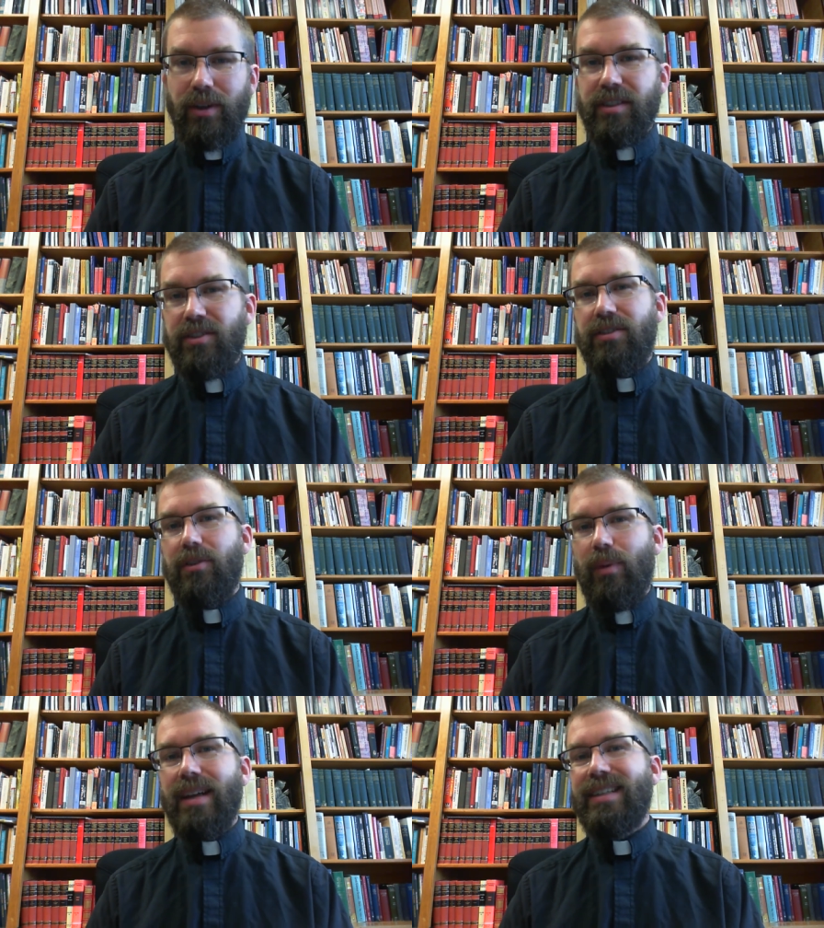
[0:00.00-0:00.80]
It's
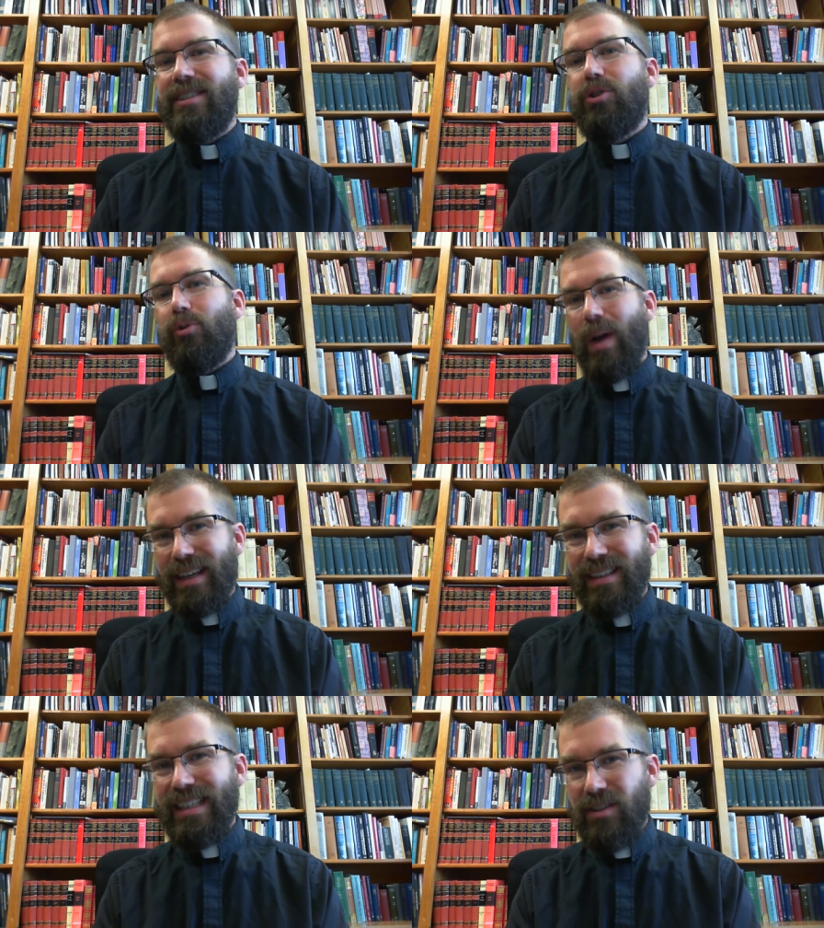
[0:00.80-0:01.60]
directed
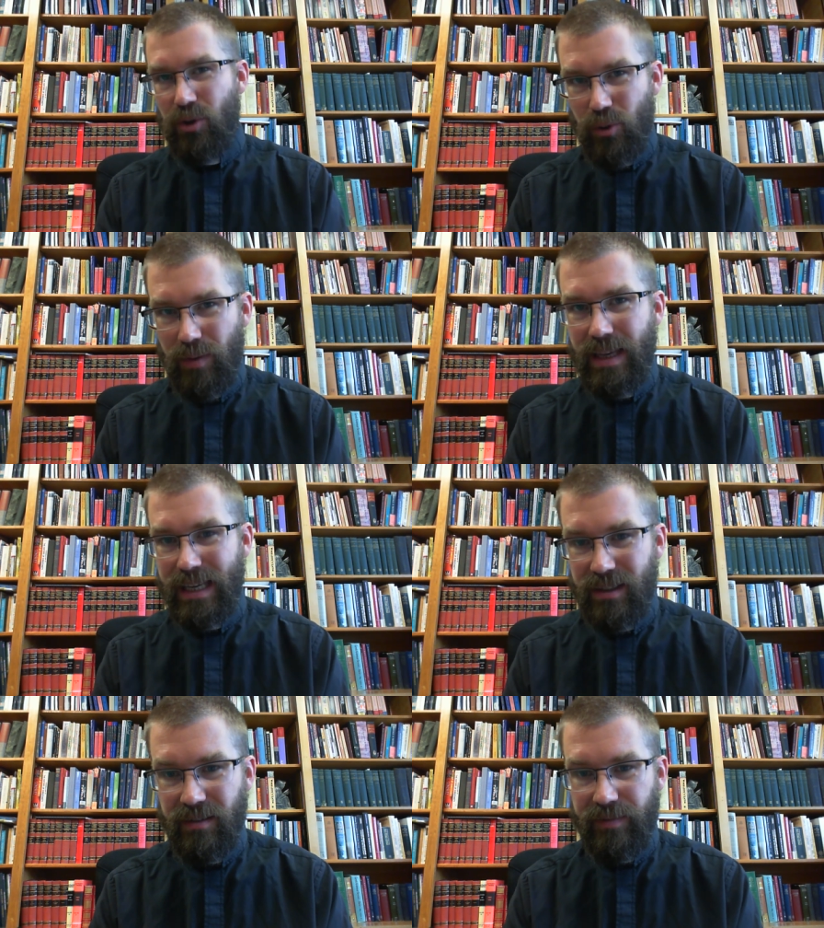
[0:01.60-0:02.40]
directly to the
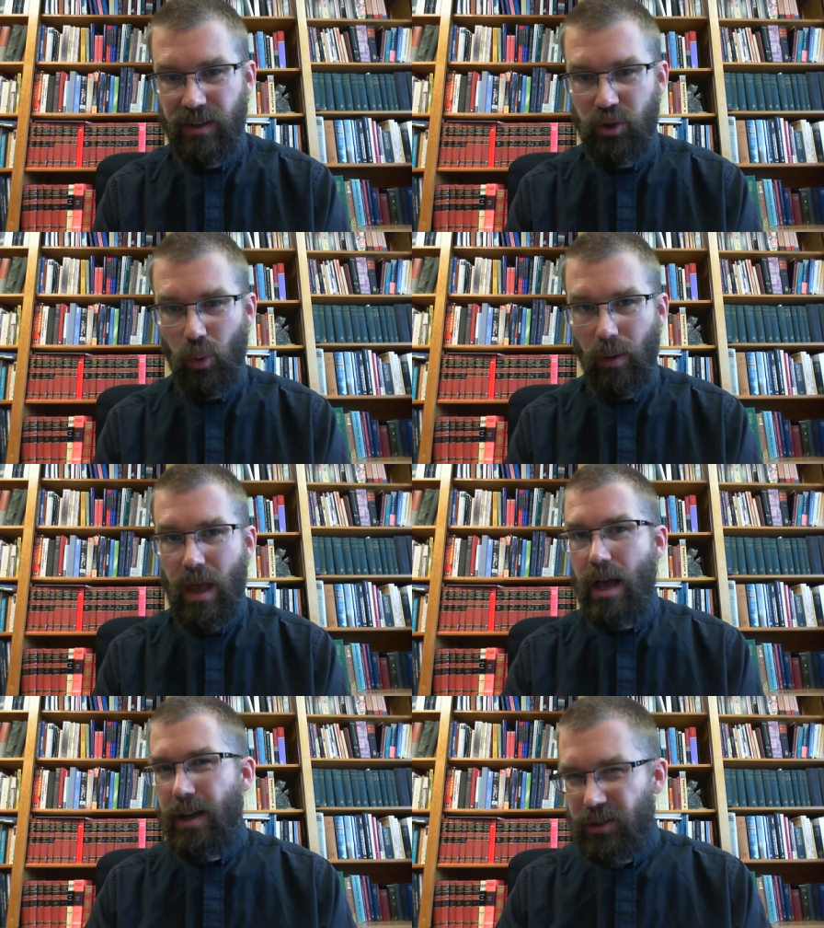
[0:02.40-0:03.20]
individual
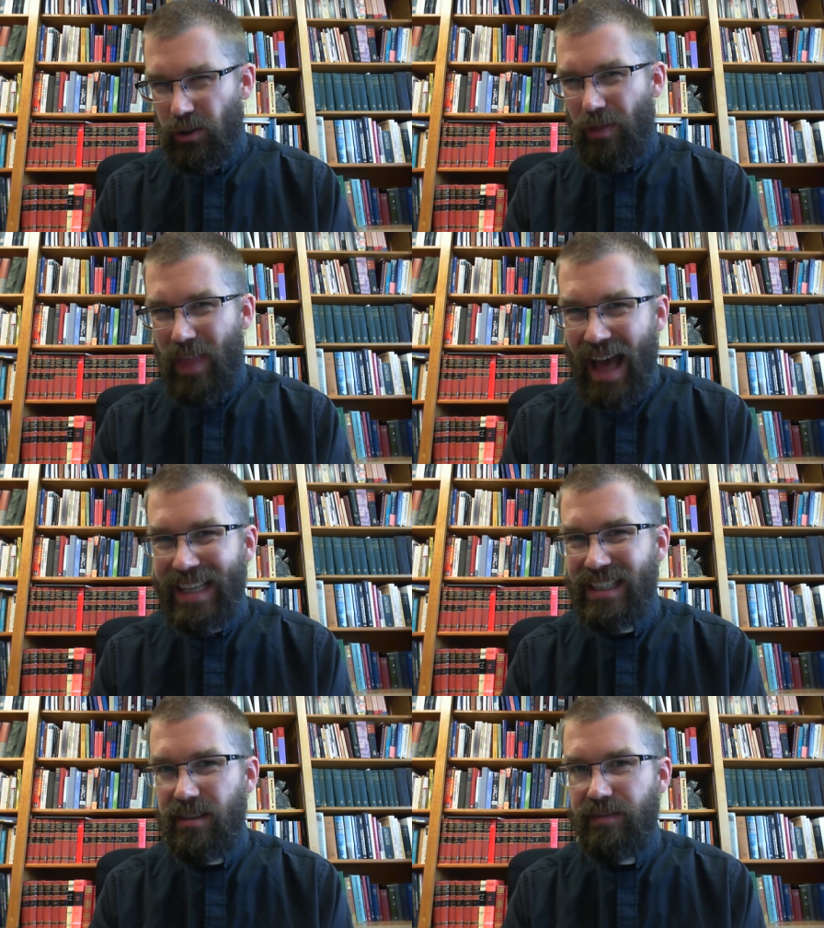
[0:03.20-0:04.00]
so that that
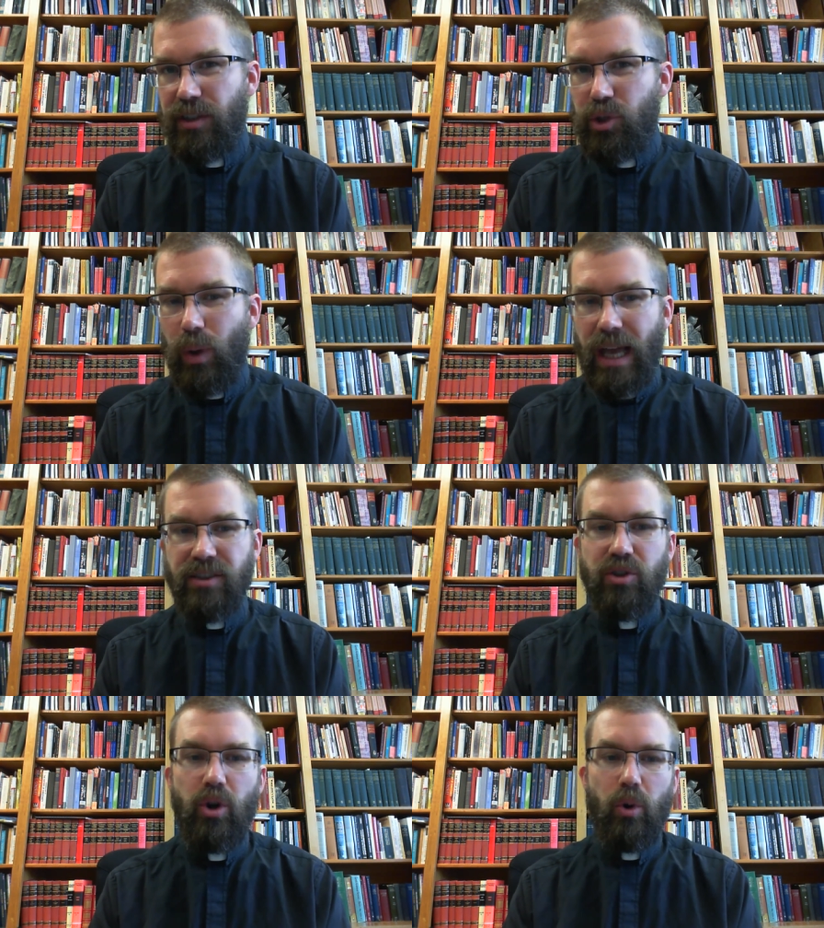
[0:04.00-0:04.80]
individual has
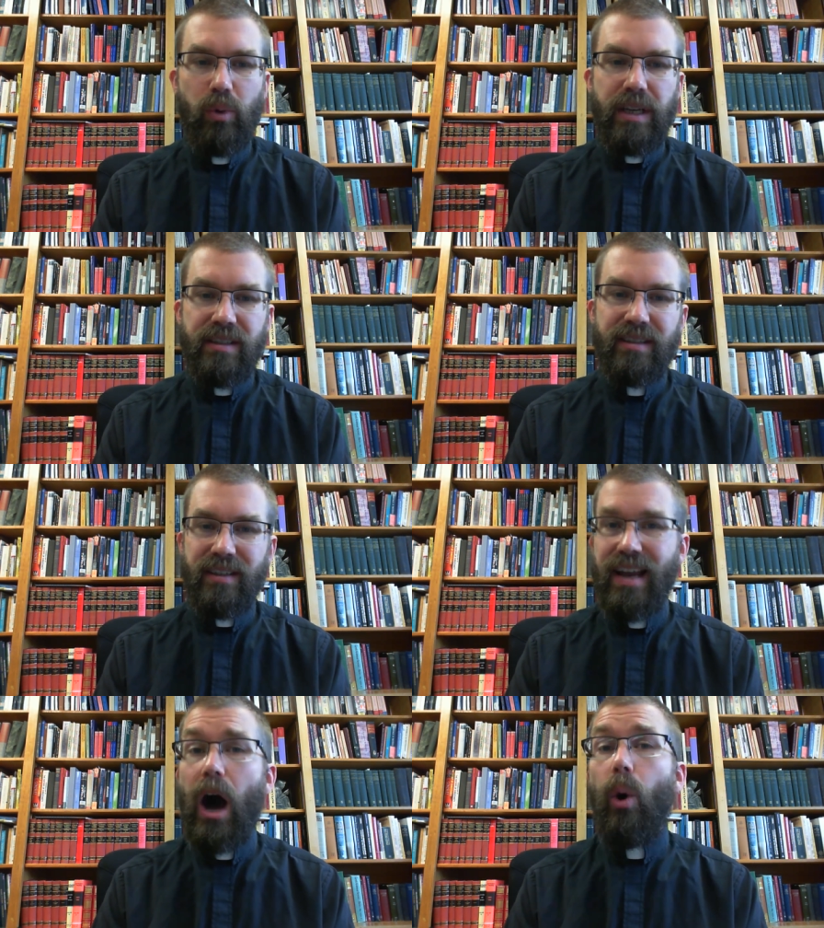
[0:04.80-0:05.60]
no reason to
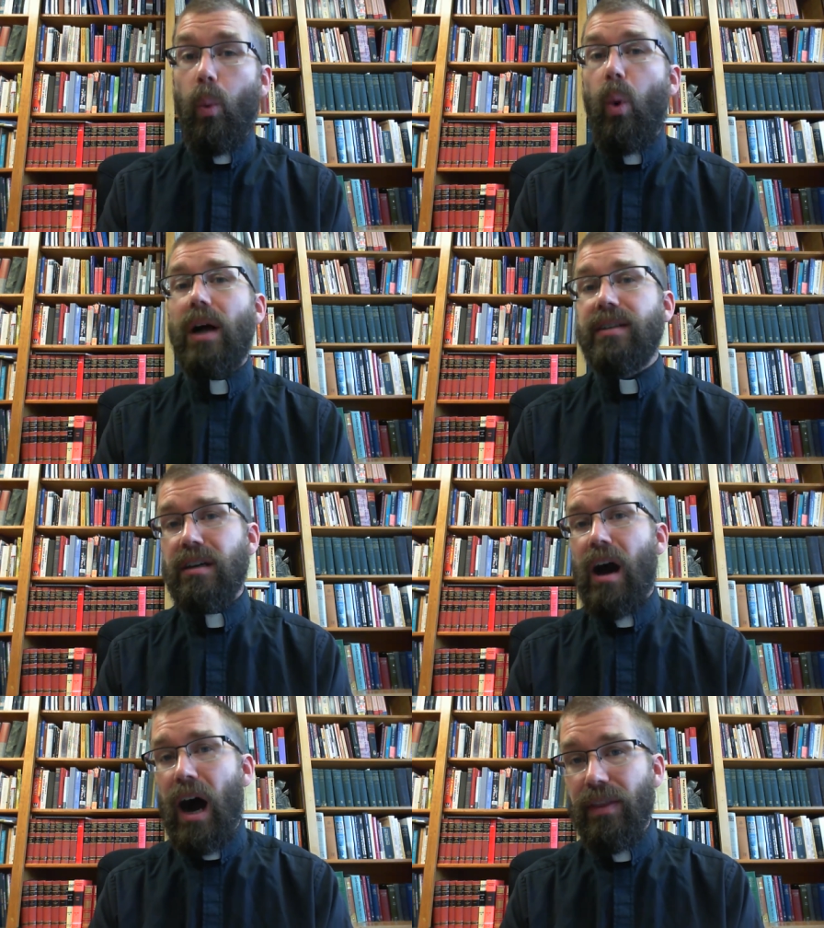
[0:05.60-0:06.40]
doubt what
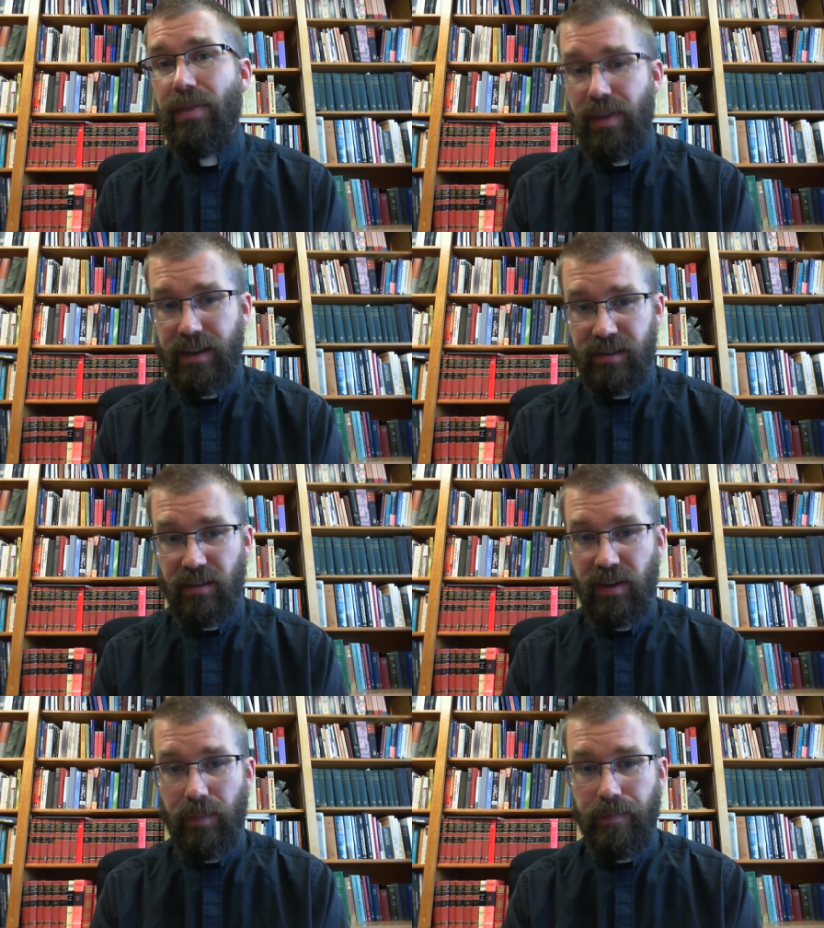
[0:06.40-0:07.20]
God thinks
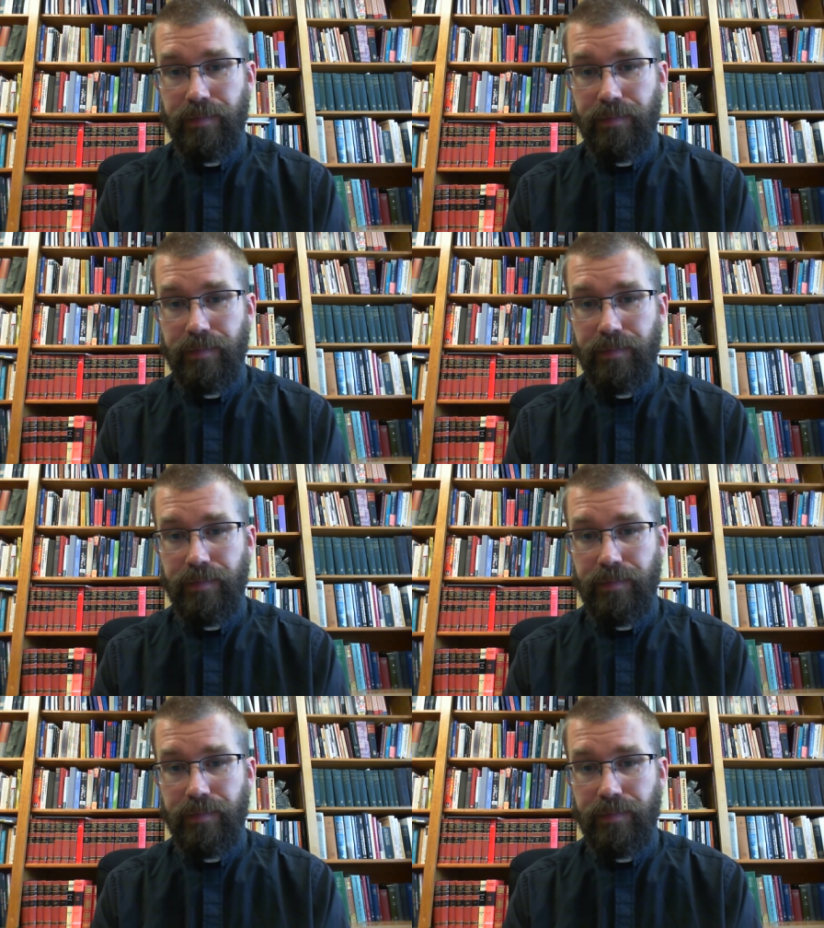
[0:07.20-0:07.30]
of him.